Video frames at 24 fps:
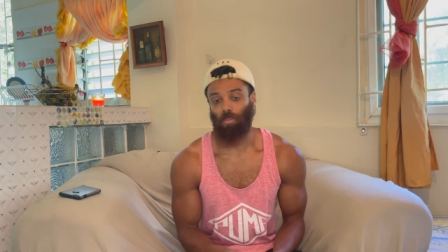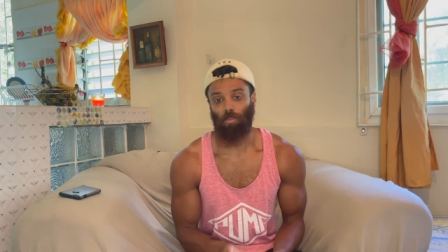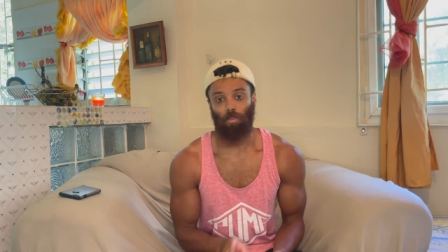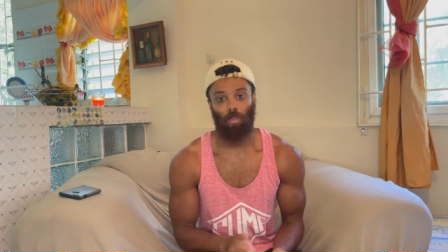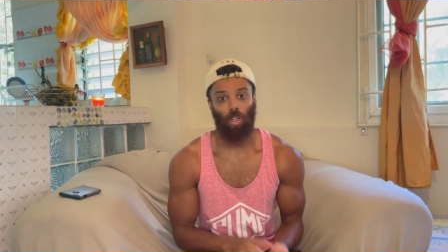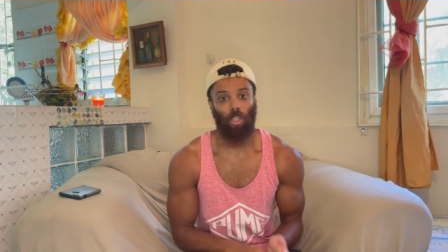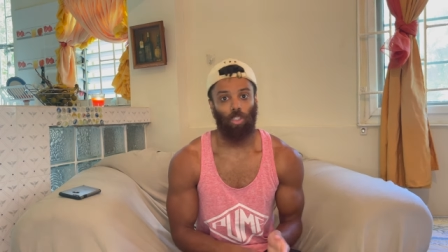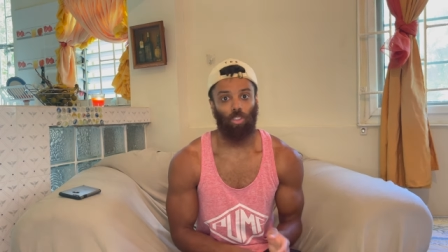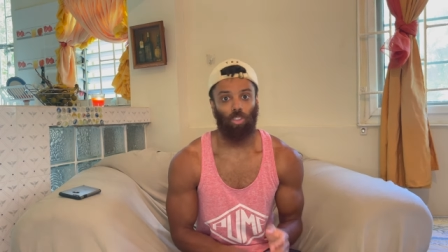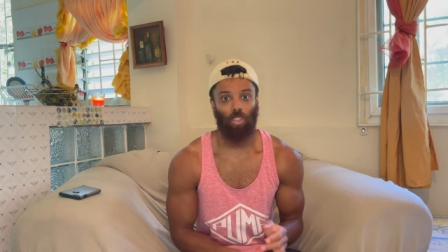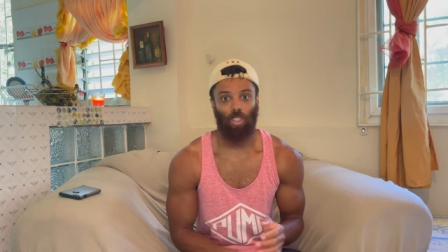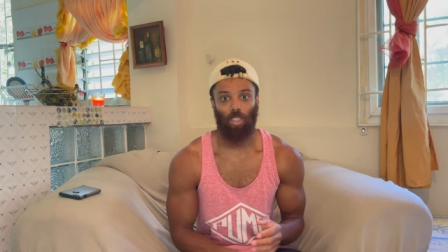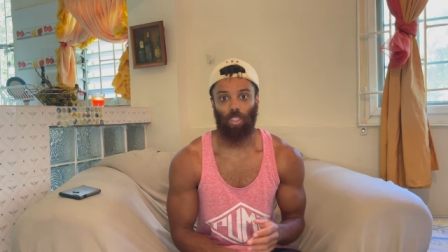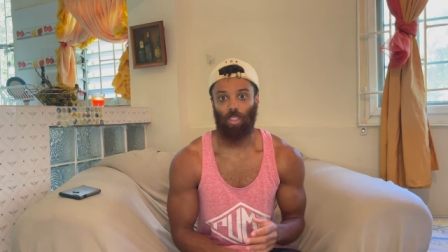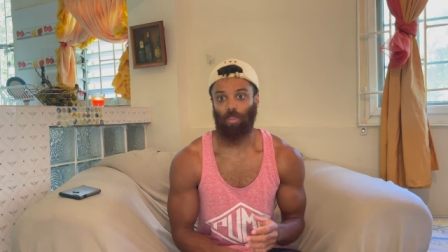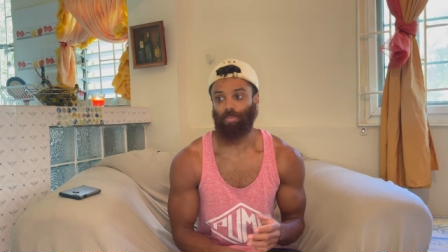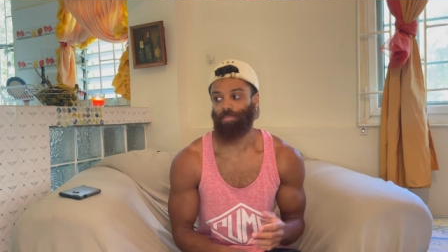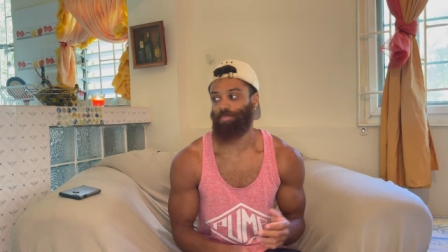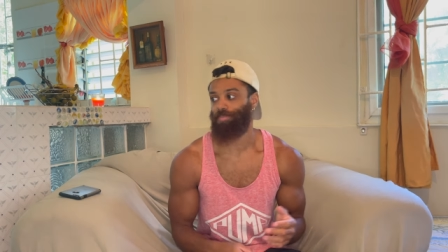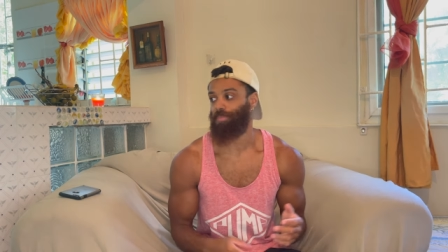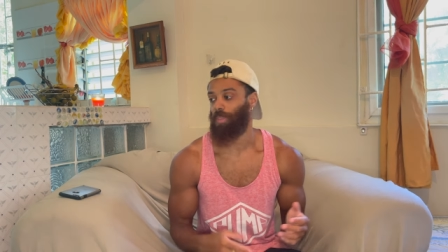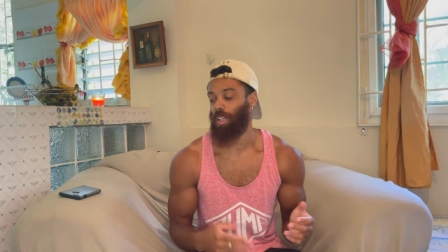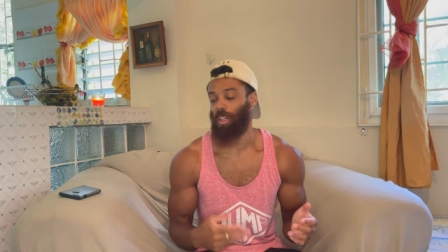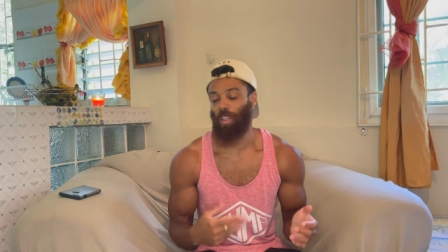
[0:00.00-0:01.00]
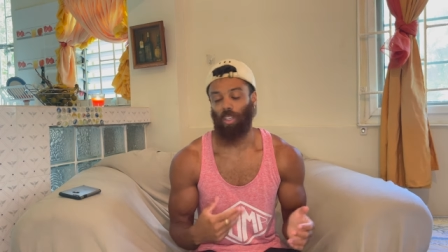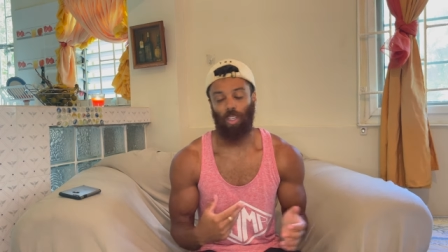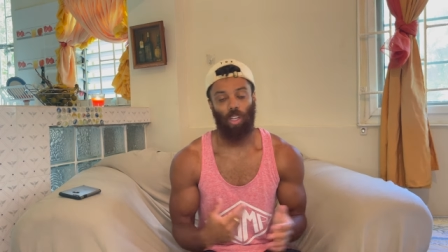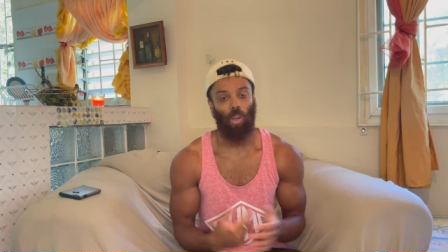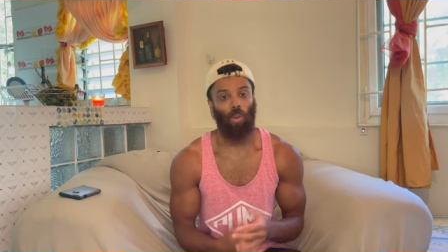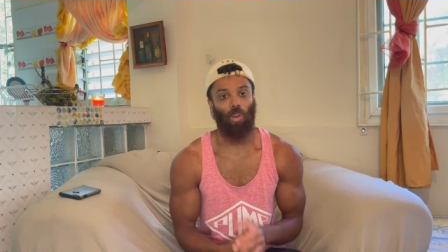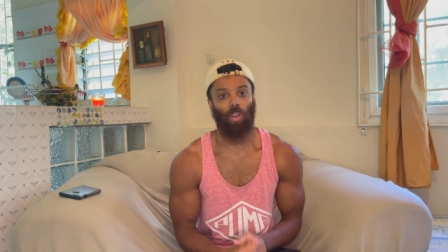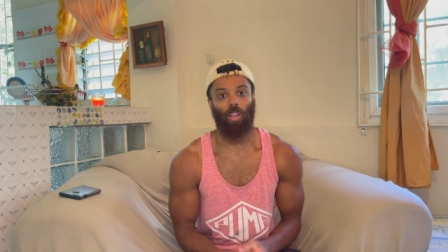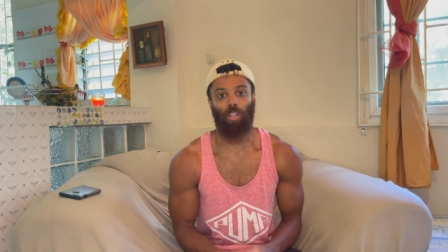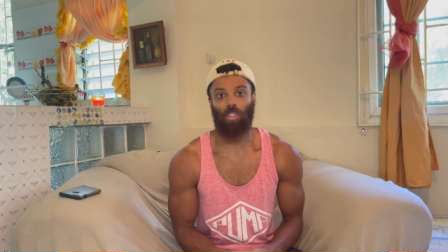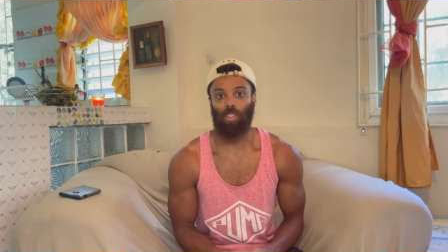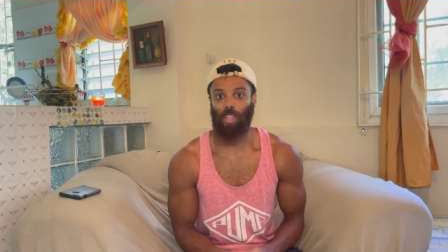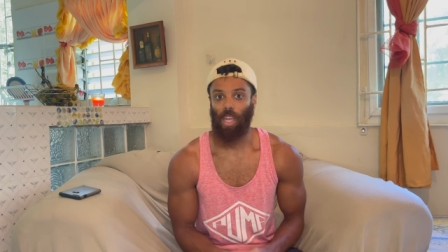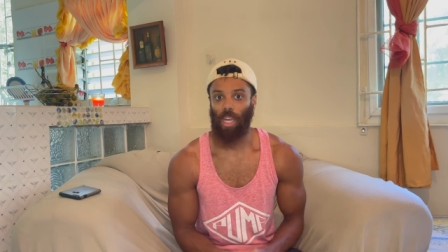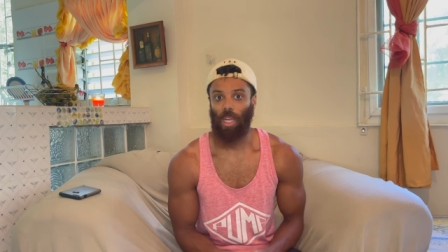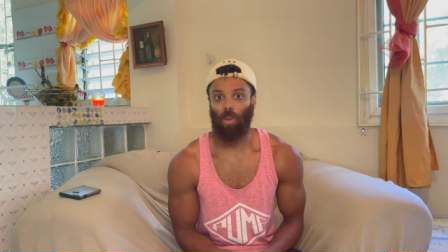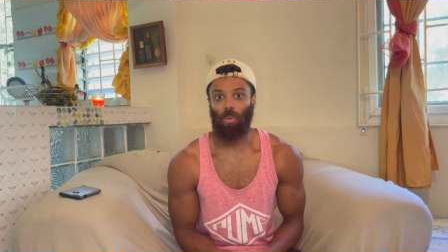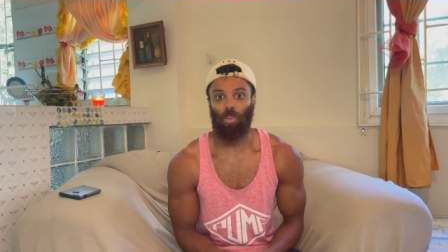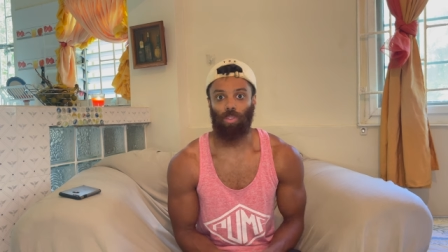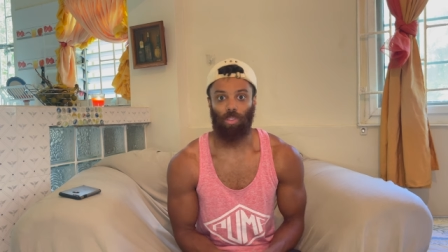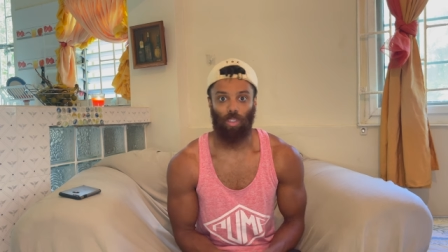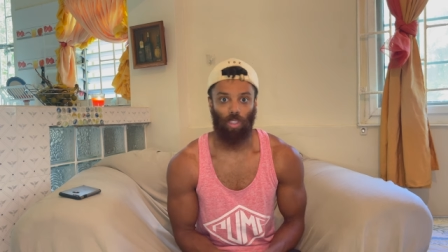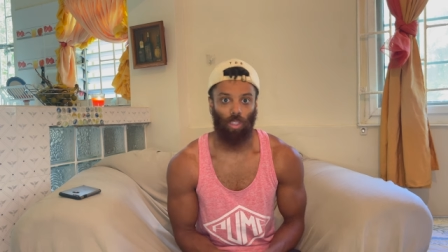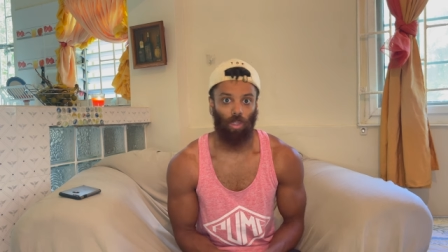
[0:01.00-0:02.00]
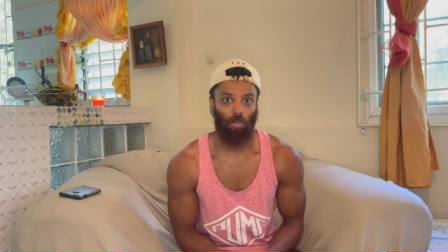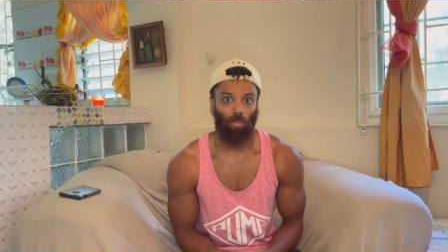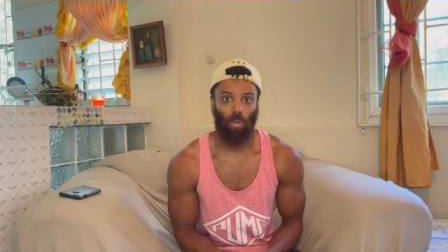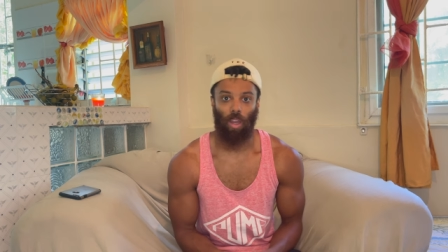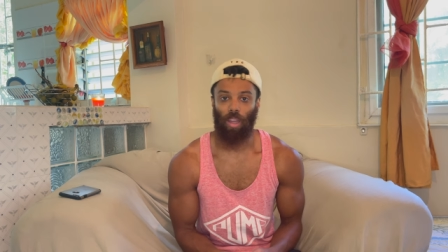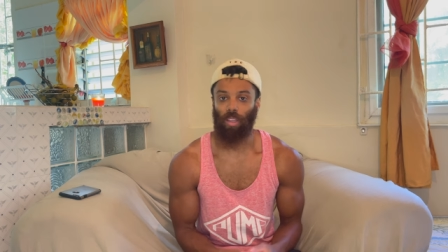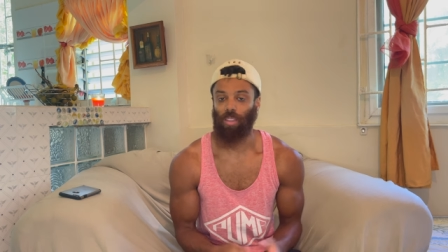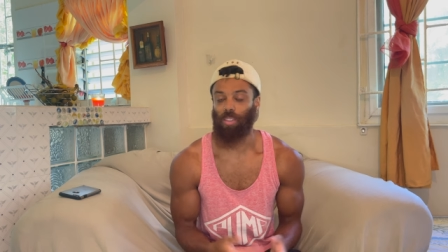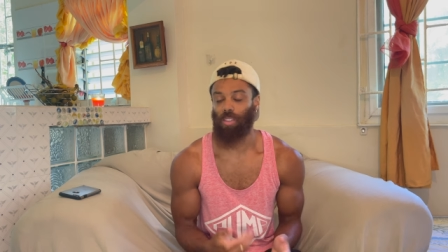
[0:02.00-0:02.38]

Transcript: budgeting, and knowing exactly what you're gonna buy.